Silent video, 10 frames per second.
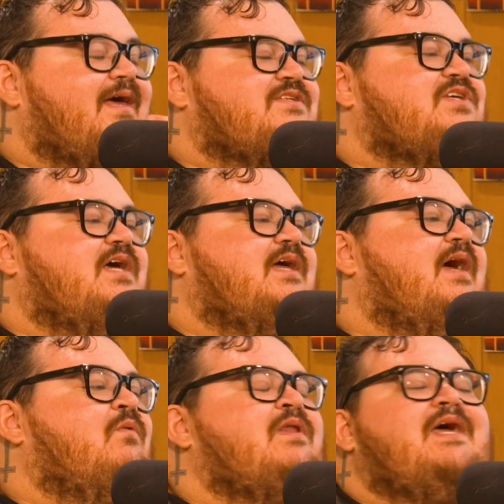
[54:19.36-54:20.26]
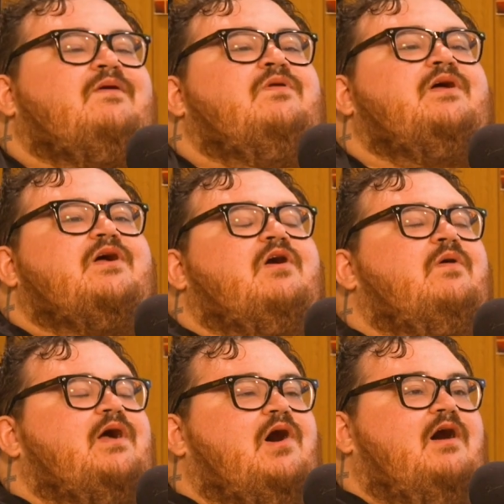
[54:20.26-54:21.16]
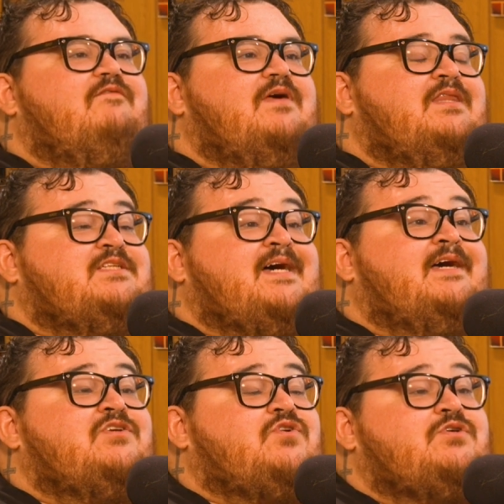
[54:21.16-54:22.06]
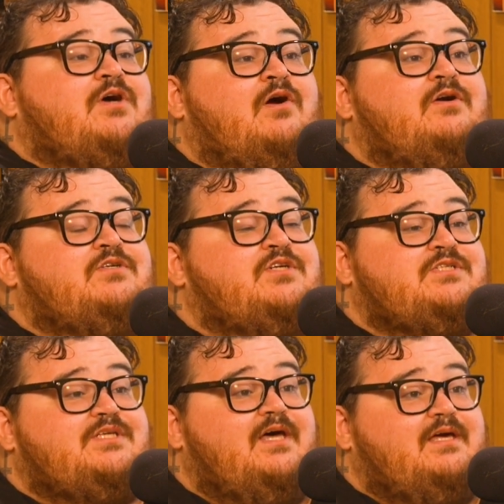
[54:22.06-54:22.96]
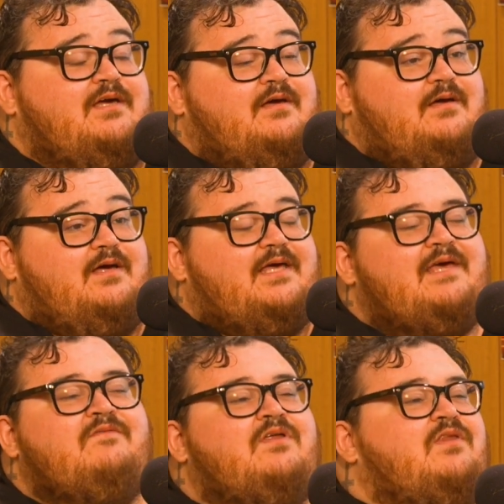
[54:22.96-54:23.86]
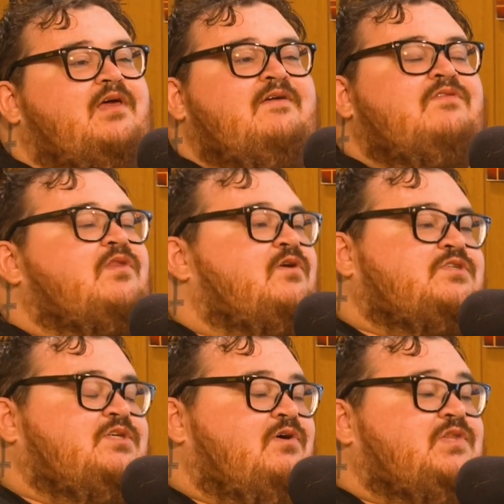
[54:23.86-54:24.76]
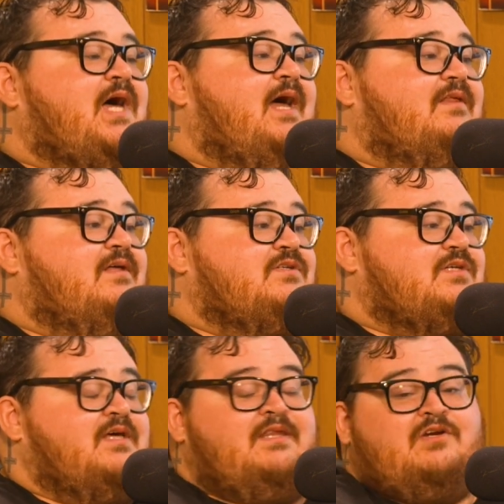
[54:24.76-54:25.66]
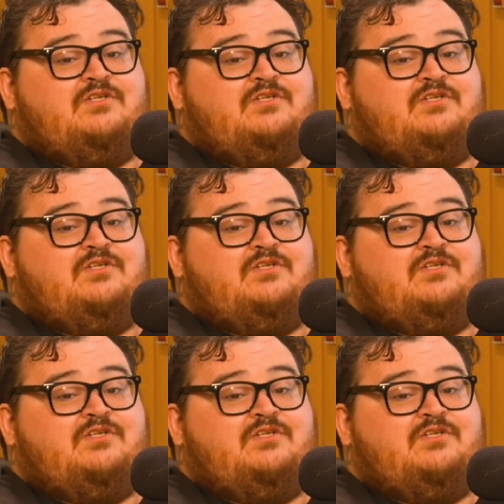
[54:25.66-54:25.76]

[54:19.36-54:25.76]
it's like when they're going off and the dinosaurs aren't just like even though they're still at the island and